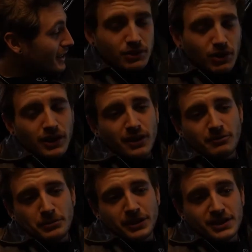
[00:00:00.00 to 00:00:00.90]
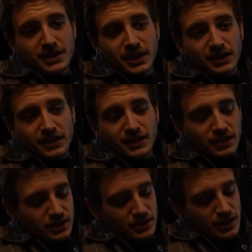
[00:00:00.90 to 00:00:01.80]
So all I have on my plate today
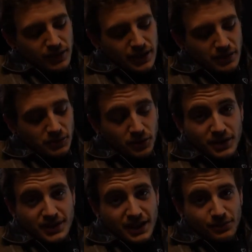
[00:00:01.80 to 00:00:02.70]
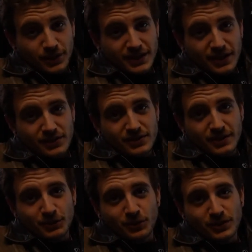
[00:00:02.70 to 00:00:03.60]
is, right now I'm going to Zach White's house, then
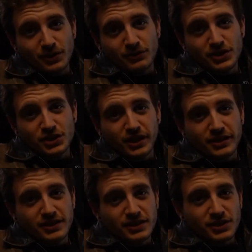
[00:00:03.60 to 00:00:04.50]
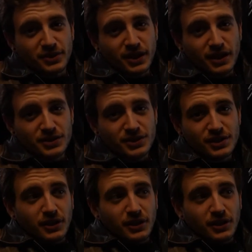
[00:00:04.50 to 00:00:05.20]
I'm going over to John's, listen to a concert,